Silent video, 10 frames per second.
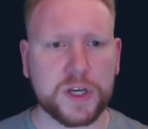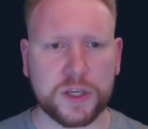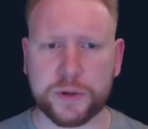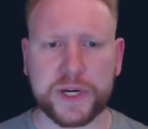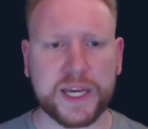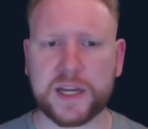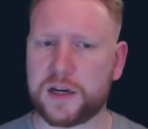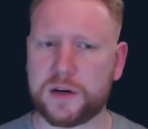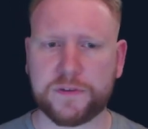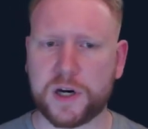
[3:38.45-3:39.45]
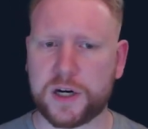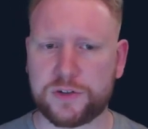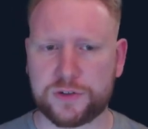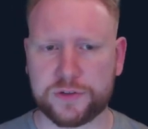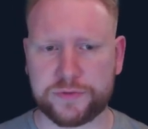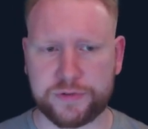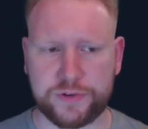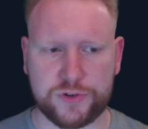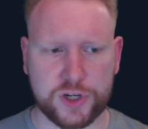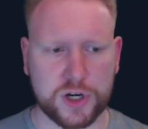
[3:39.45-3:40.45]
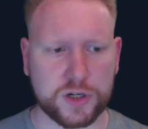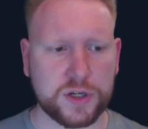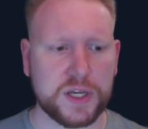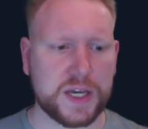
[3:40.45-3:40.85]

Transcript: You already get a lot of card draw through John,